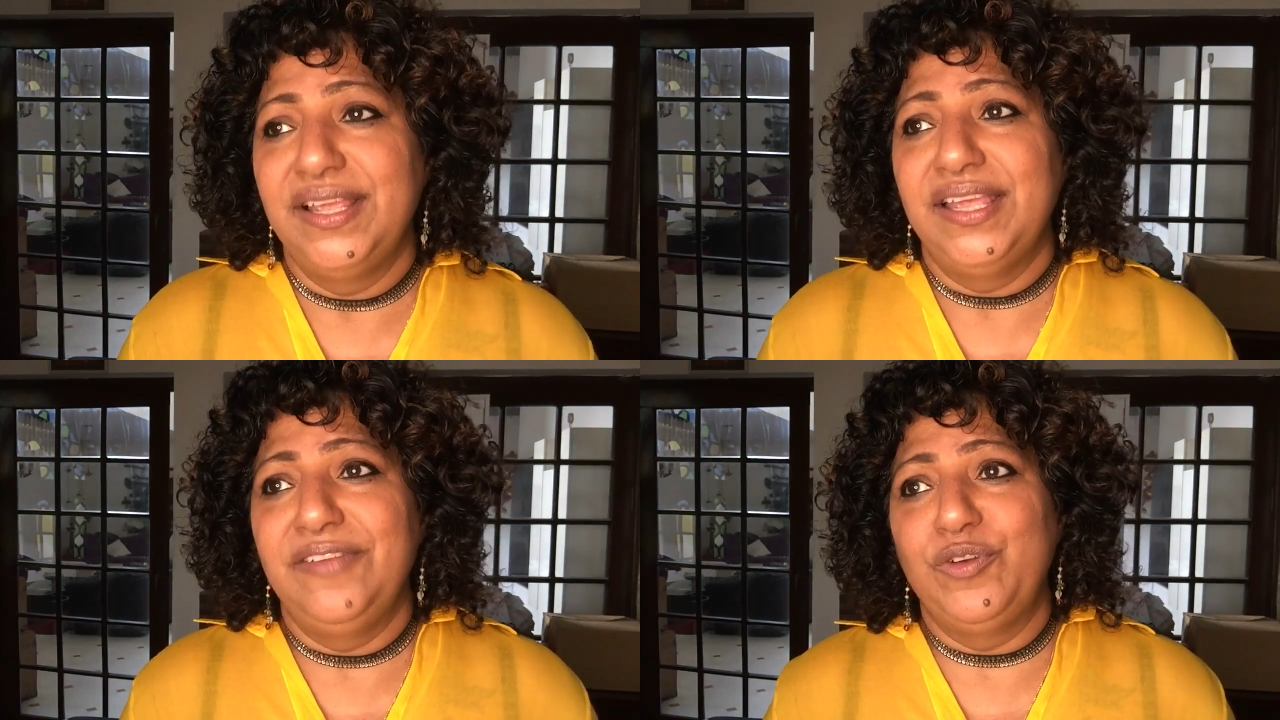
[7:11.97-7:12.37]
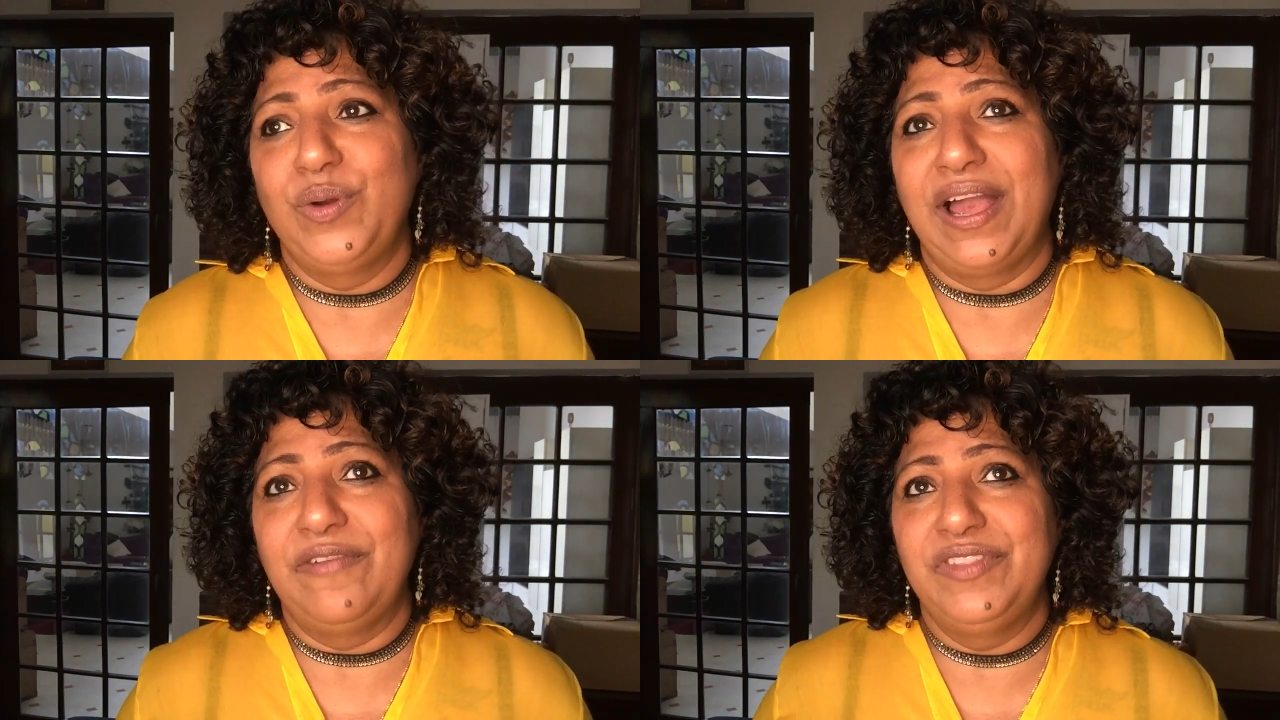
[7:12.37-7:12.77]
If you
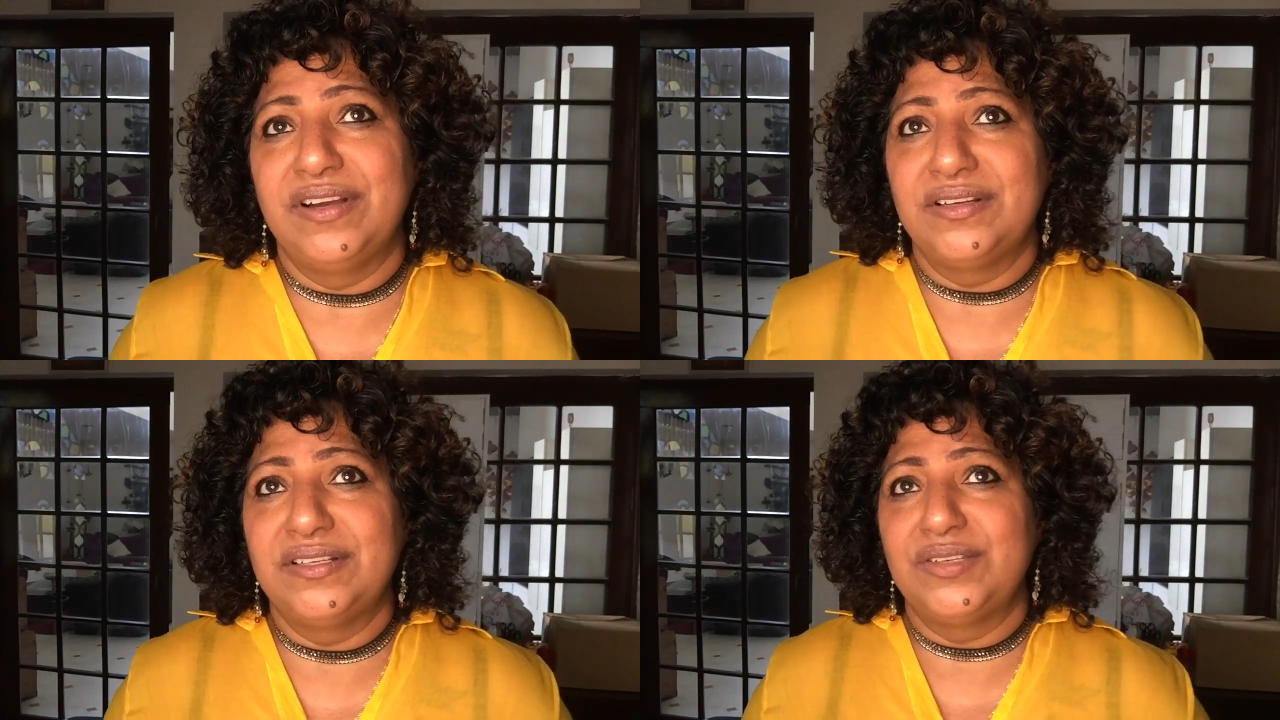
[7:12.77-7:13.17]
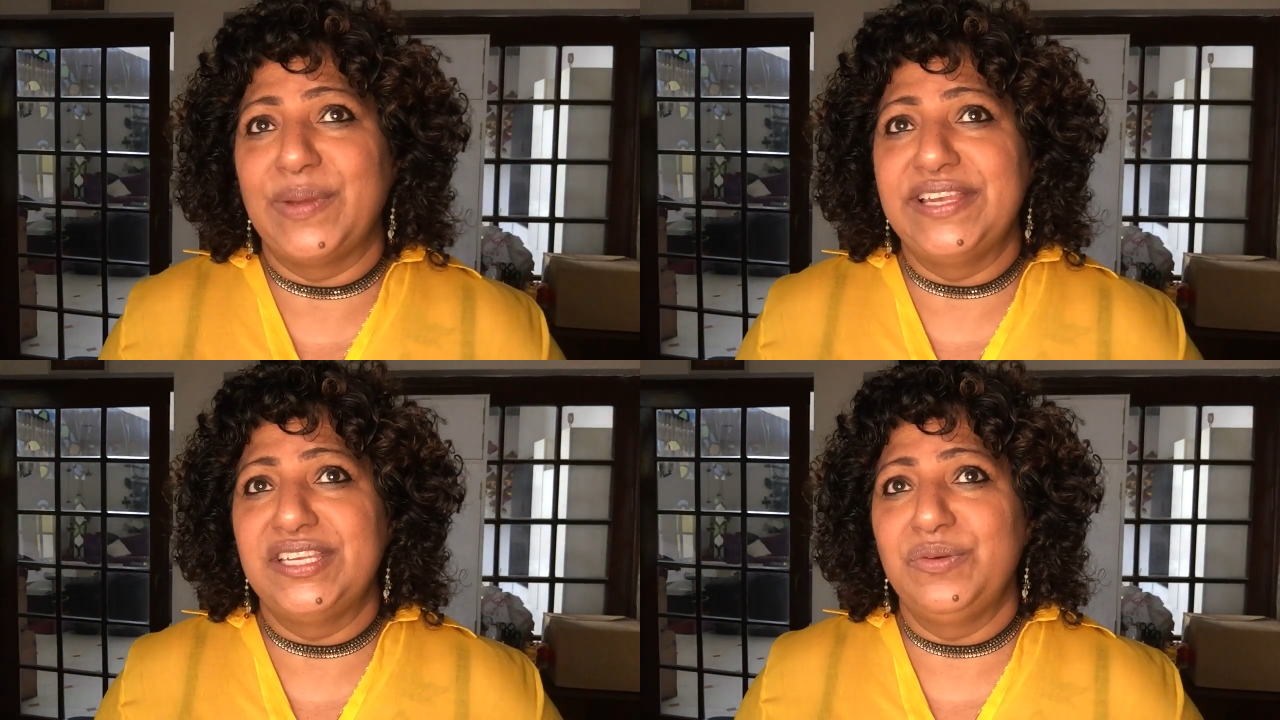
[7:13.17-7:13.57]
have
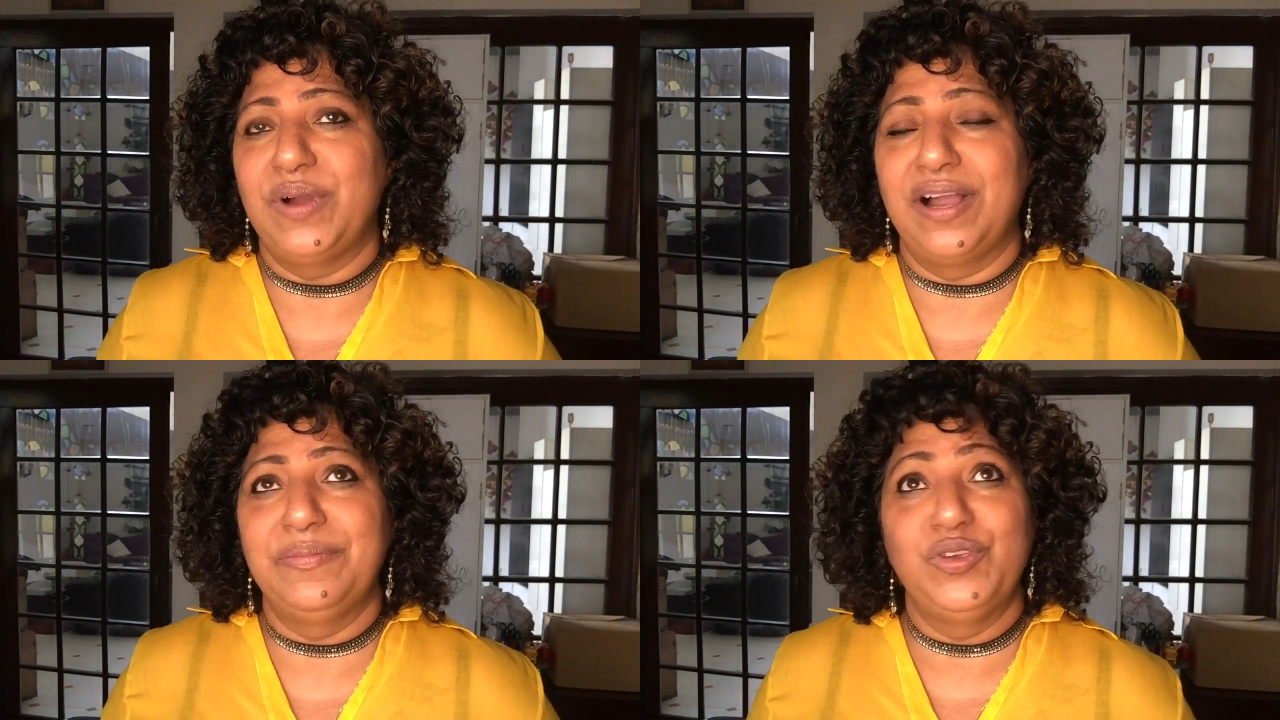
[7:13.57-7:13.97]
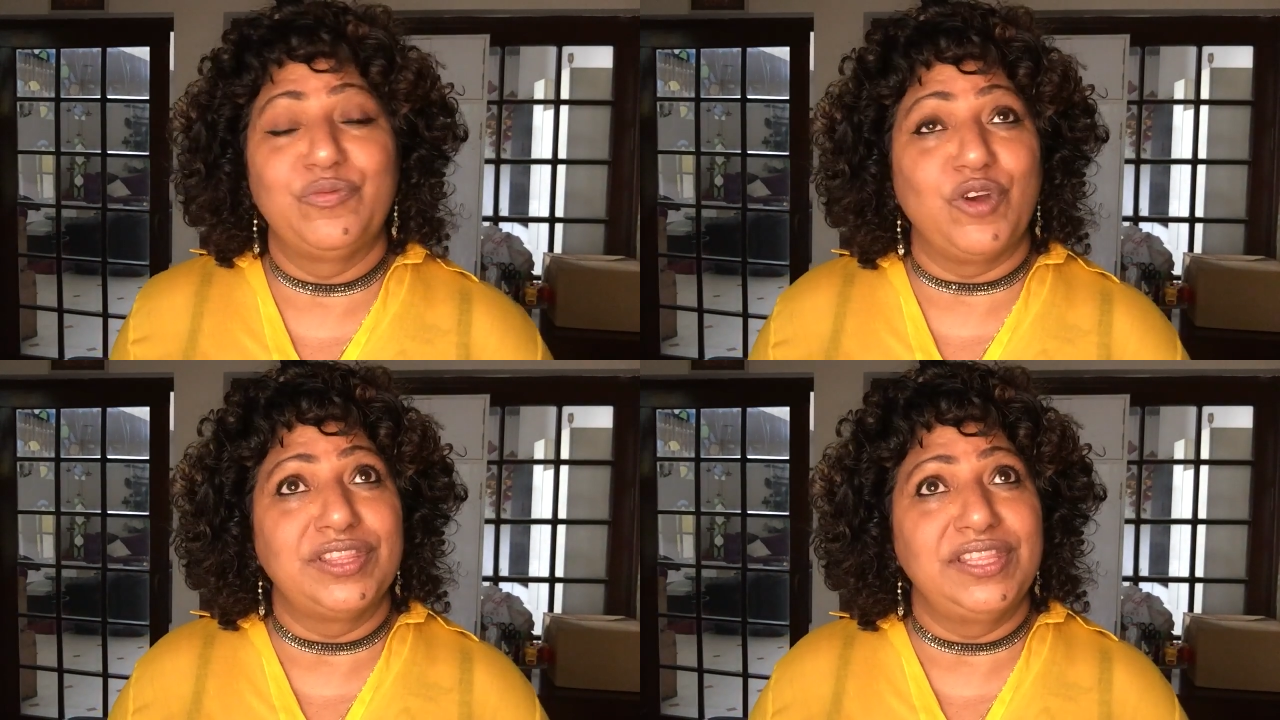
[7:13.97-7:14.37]
you've
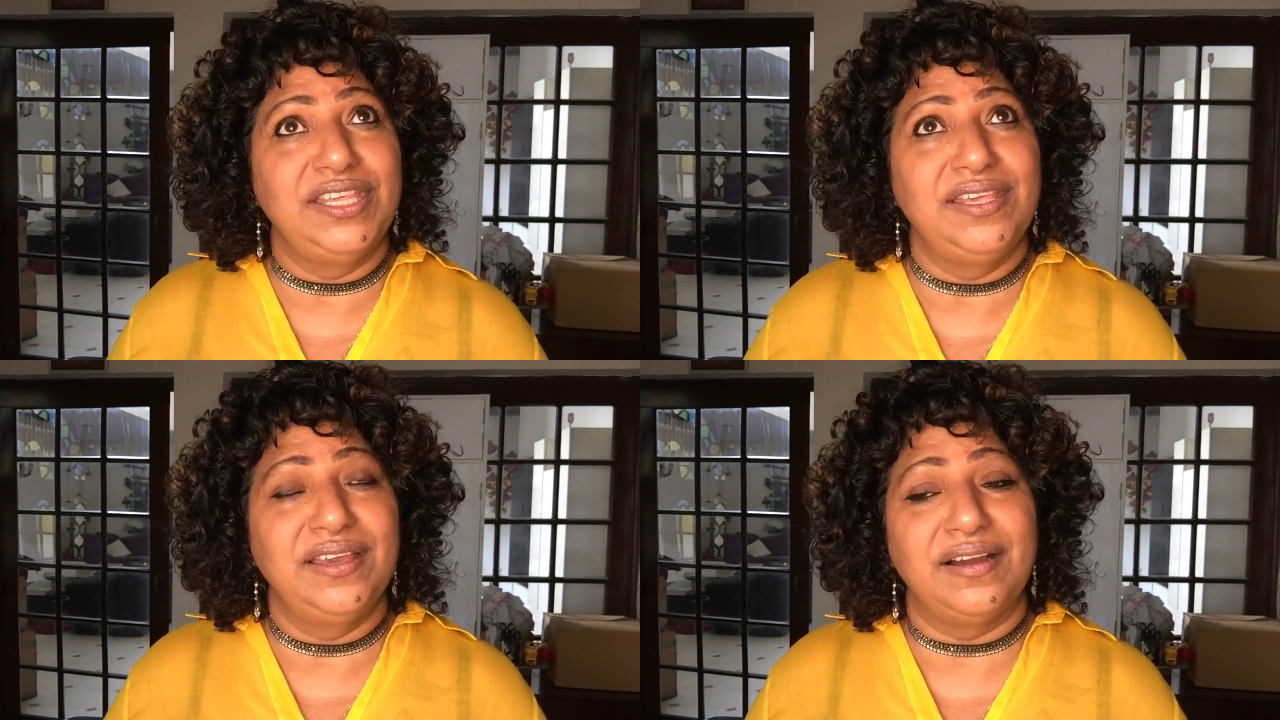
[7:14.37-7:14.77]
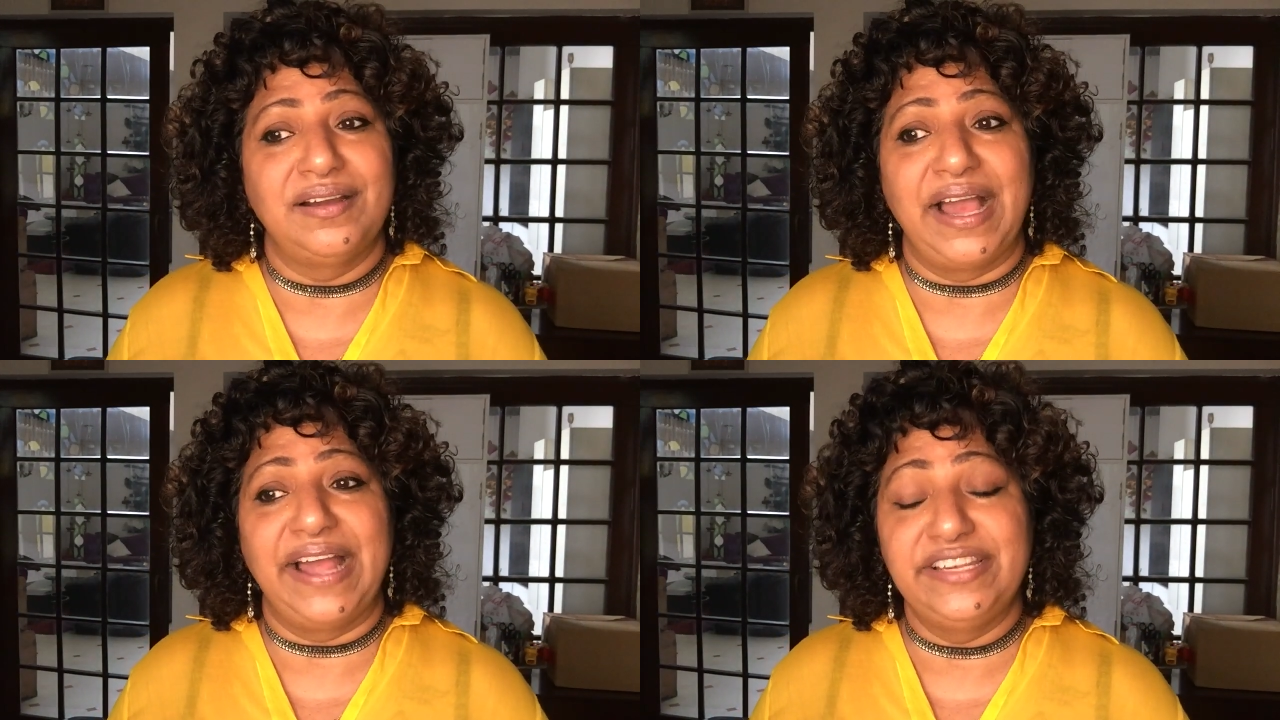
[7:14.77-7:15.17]
got the
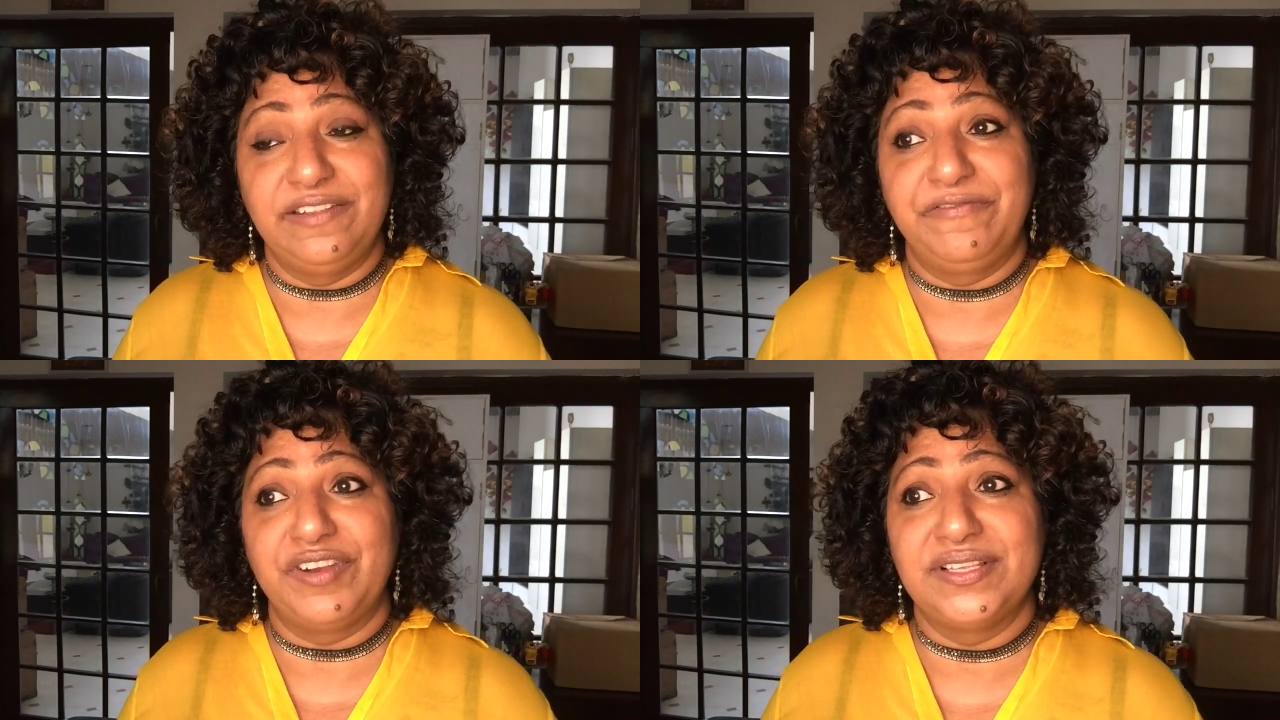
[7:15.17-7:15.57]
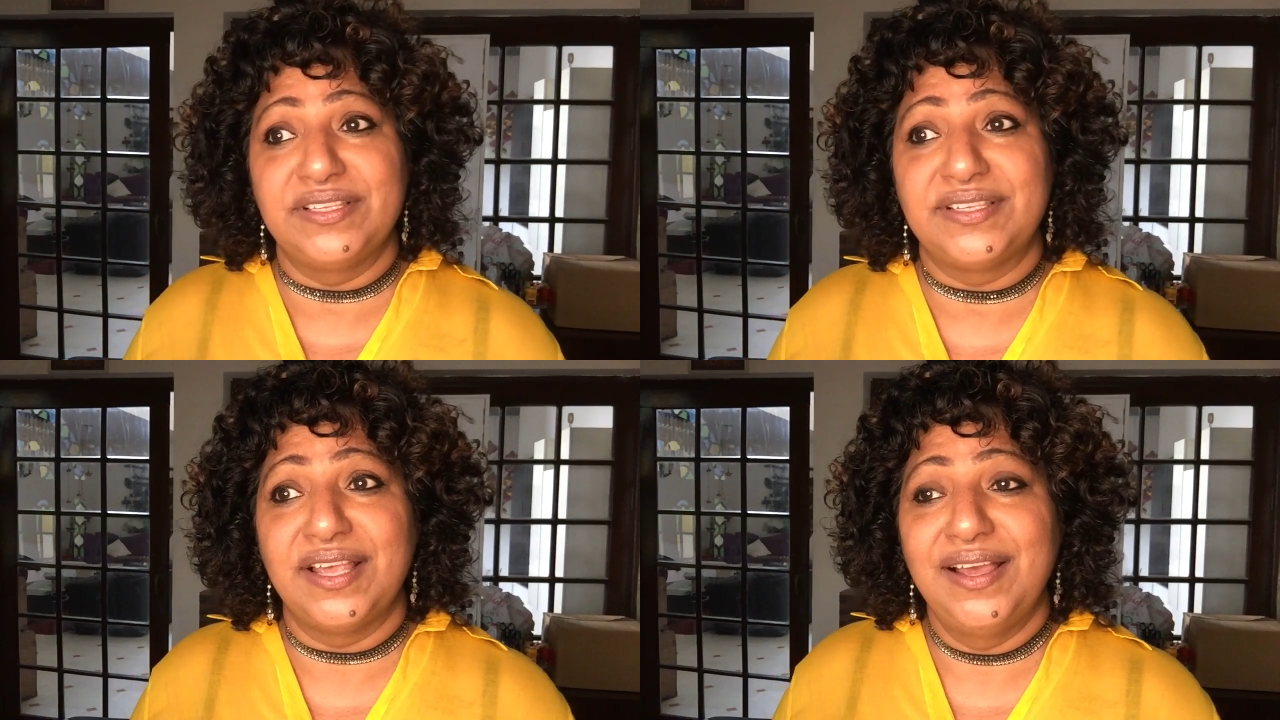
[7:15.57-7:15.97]

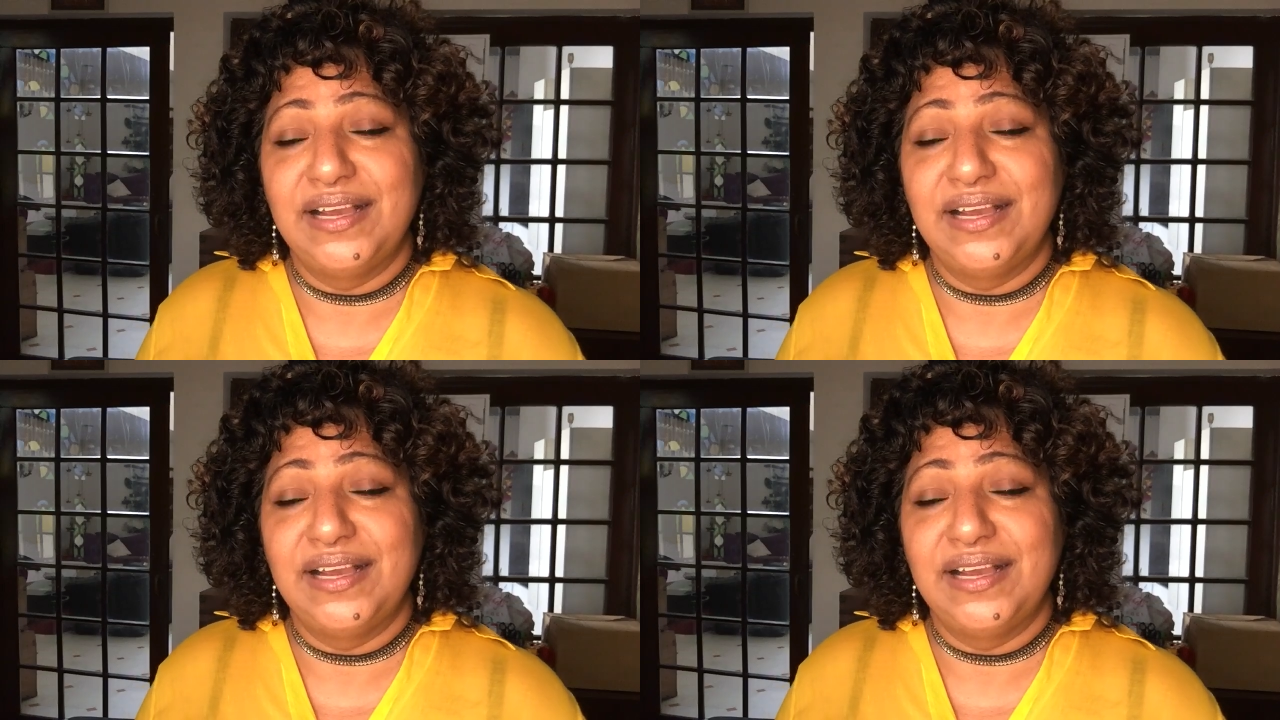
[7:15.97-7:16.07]
anti-frizz